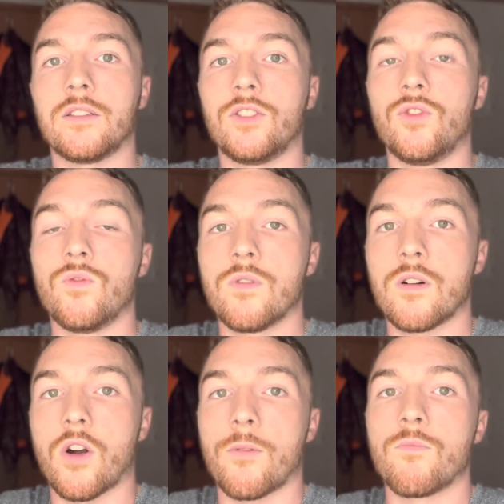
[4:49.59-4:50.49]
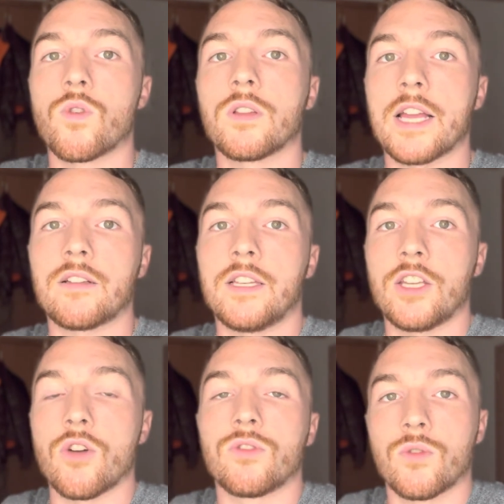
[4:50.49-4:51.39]
you are more likely to
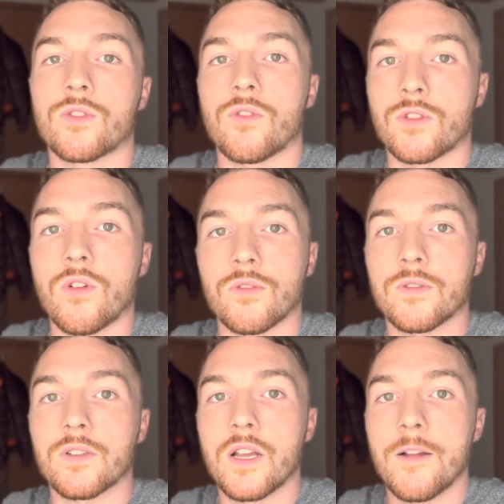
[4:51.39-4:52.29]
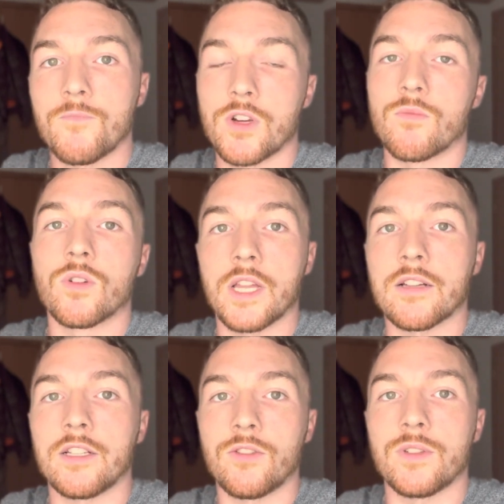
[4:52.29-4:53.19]
go towards those goals. You're more
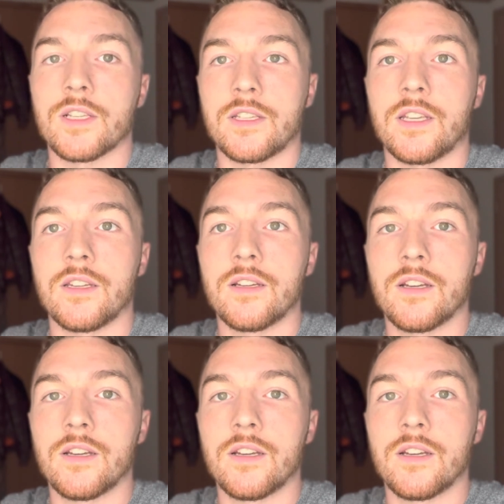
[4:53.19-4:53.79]
likely to succeed.